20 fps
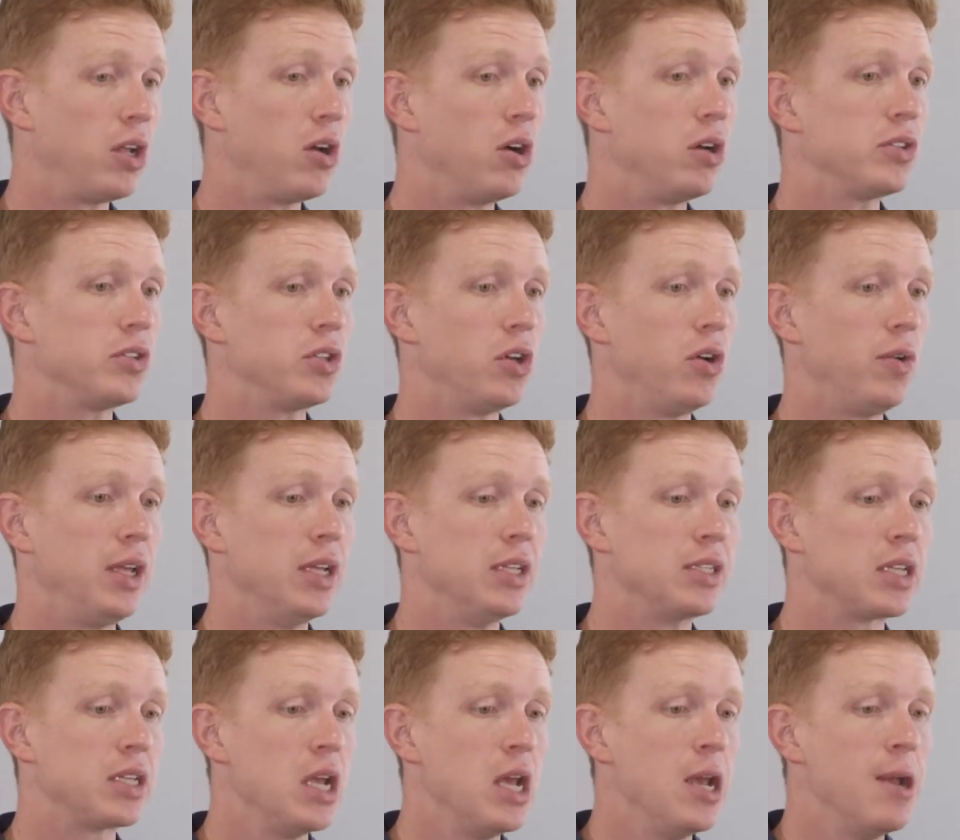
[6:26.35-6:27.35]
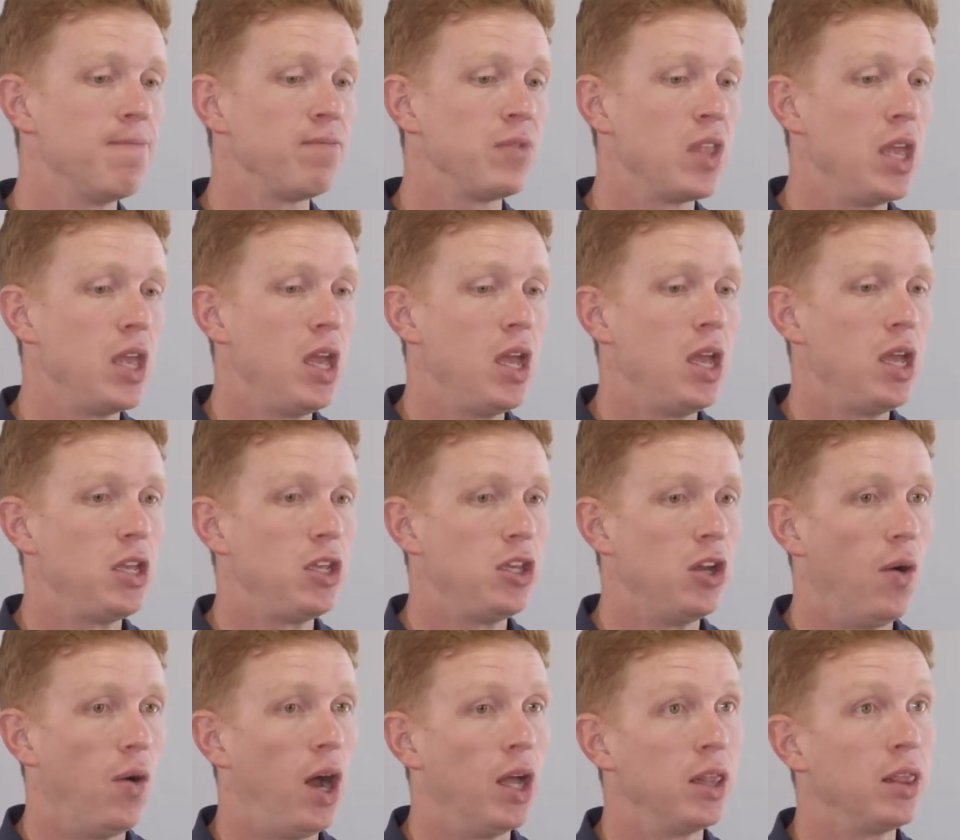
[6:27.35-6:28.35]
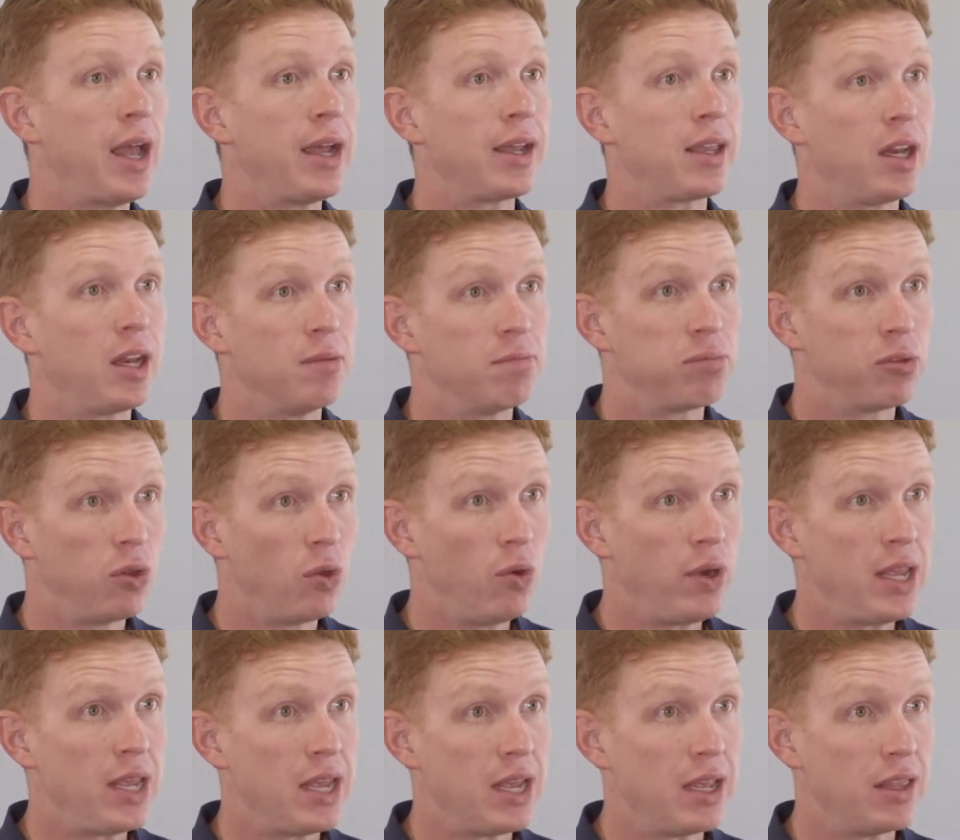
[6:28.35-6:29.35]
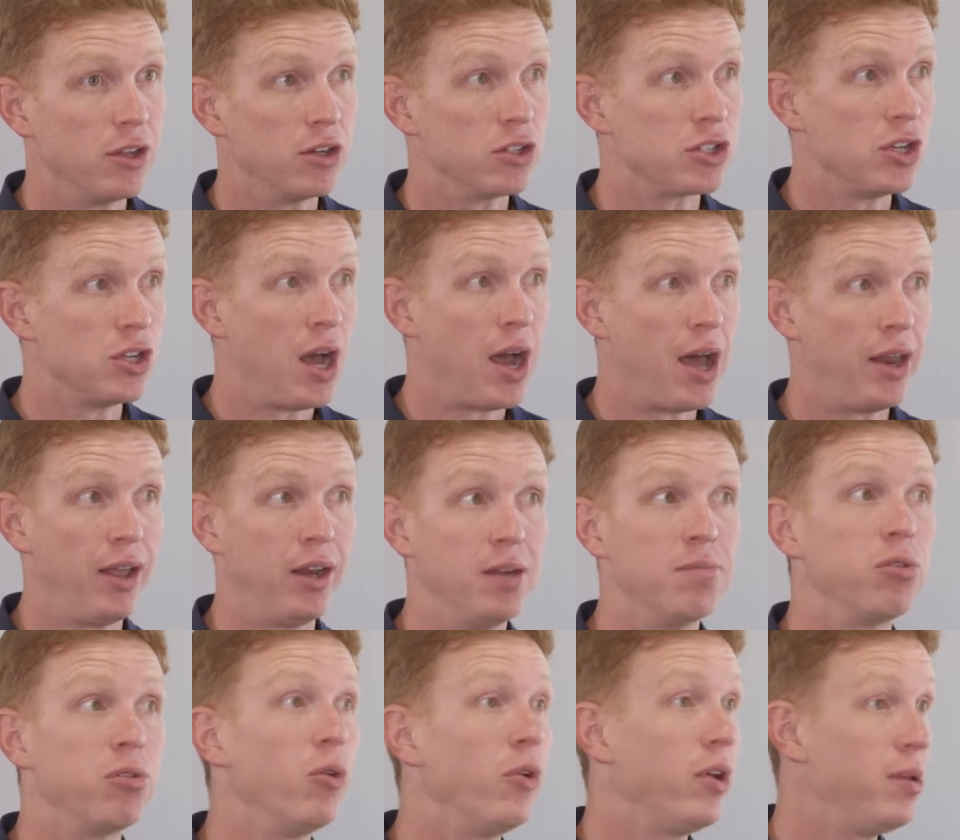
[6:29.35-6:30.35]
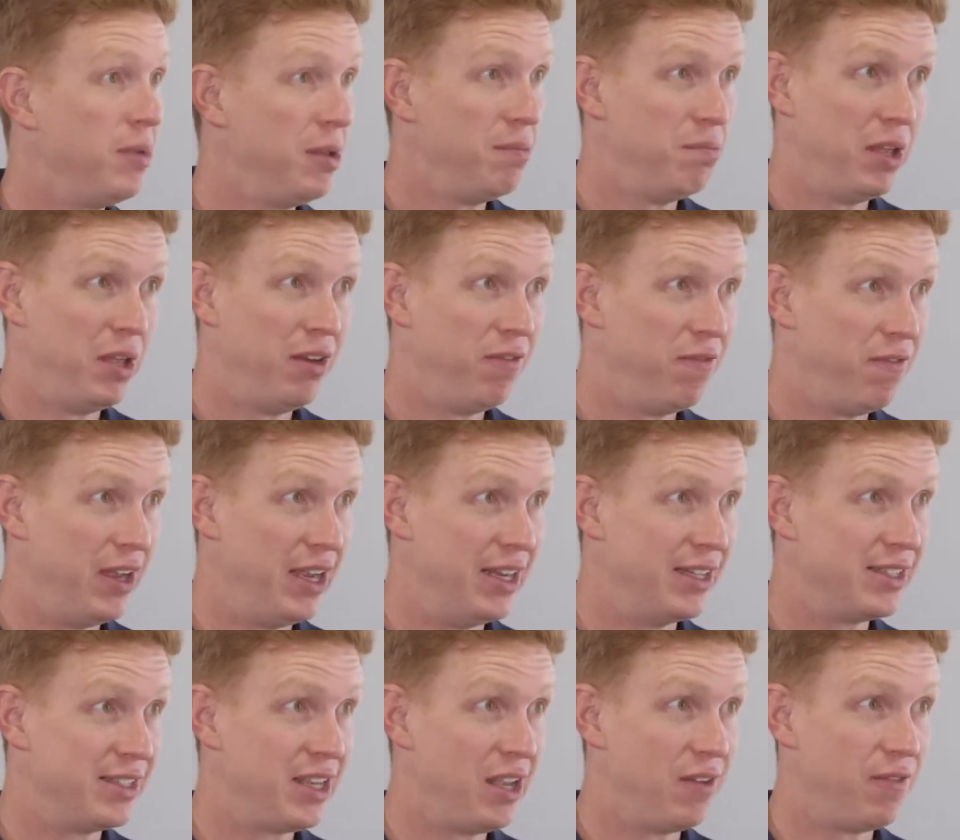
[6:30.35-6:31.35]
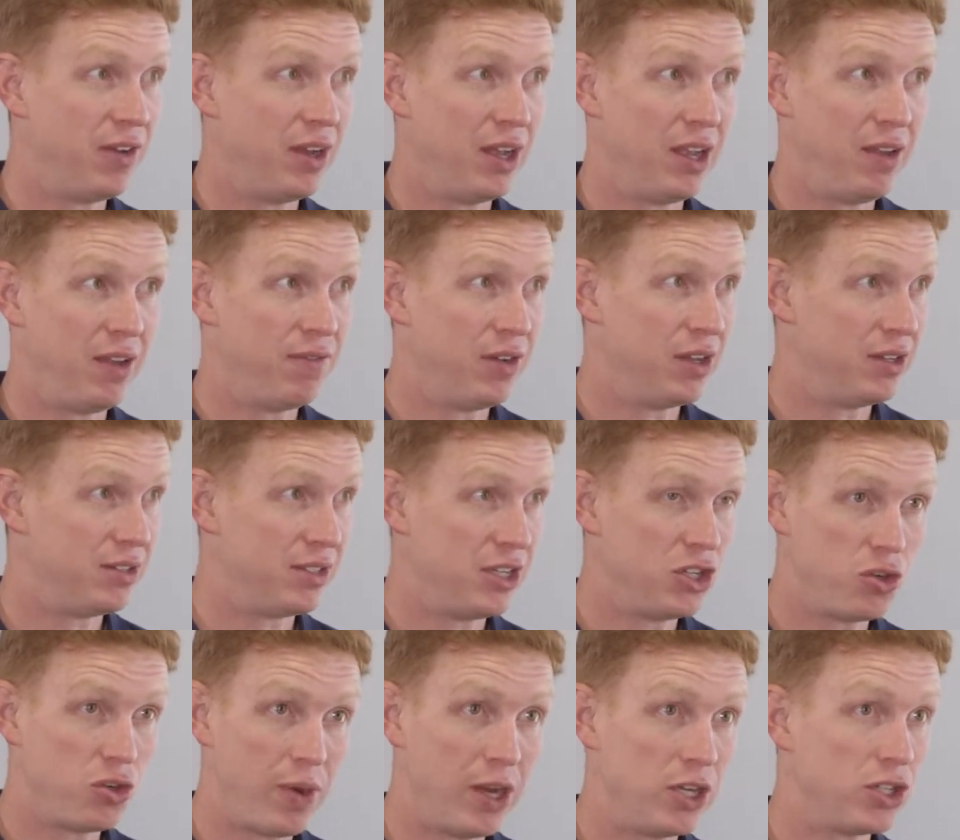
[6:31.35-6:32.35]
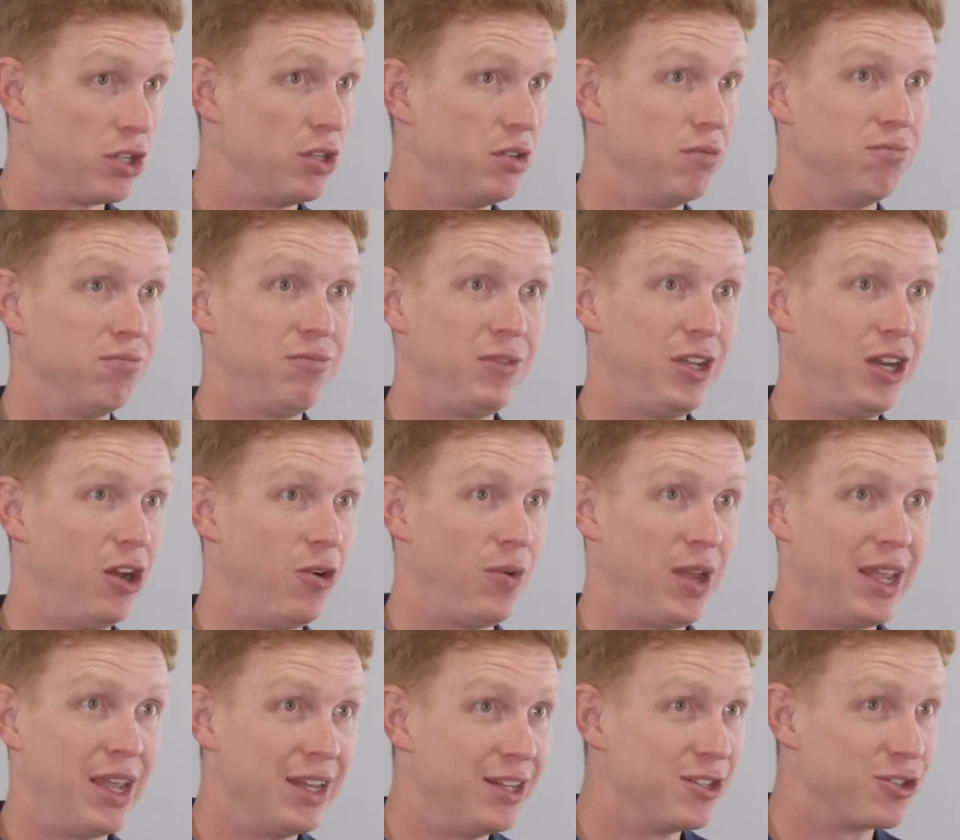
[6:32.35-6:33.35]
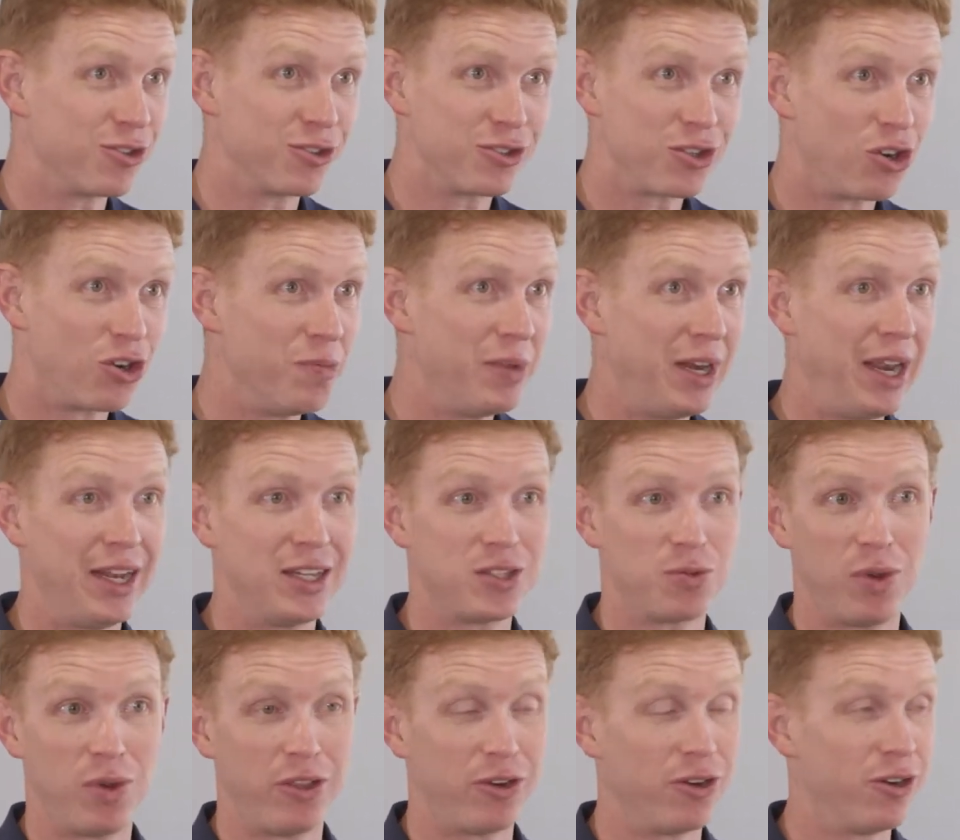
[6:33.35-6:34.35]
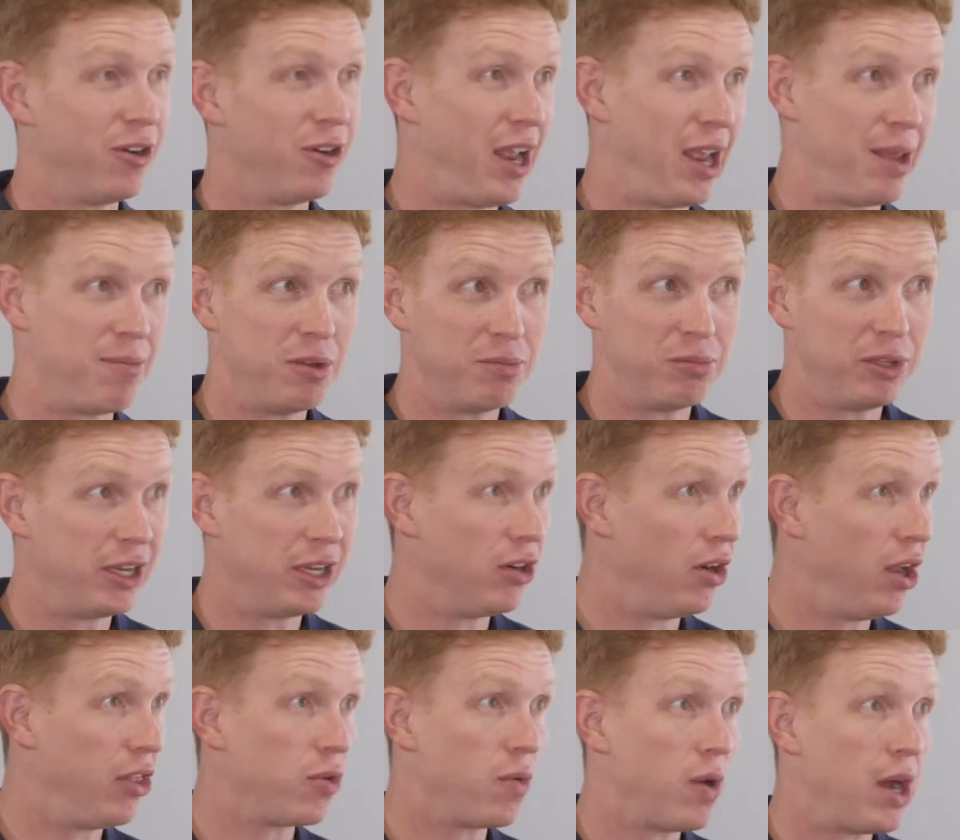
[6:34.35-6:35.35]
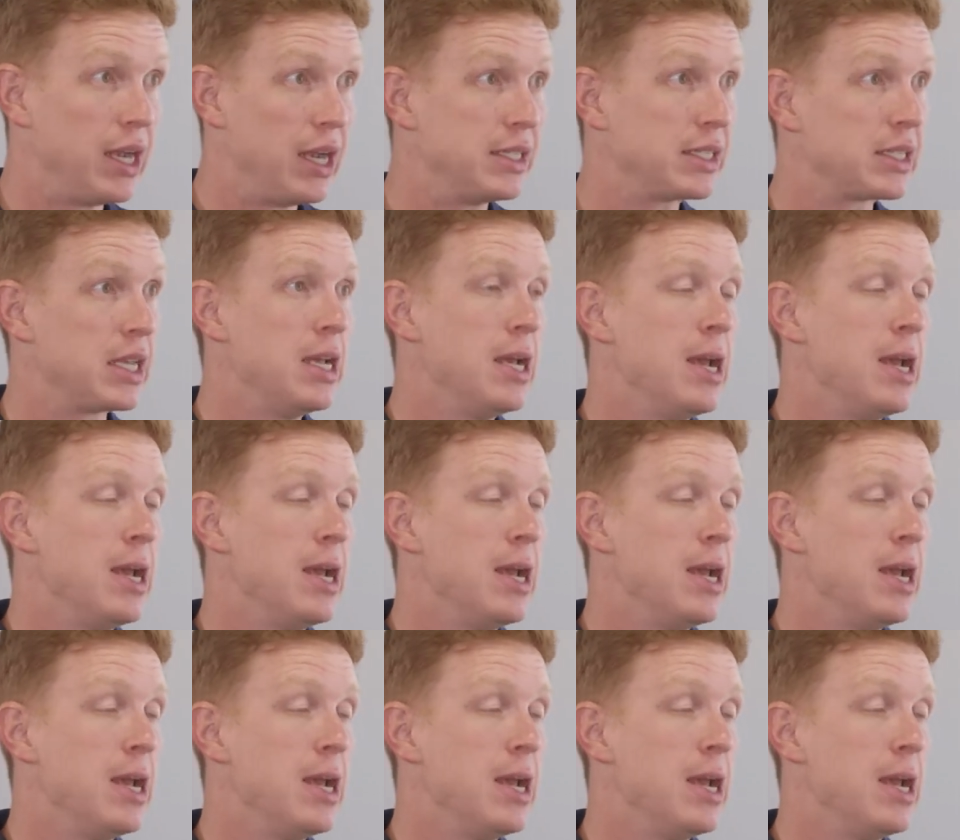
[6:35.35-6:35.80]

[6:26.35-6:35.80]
Also, is unlike an employee, there's not unemployment benefits if a situation ends or terminates, whether amicably or otherwise,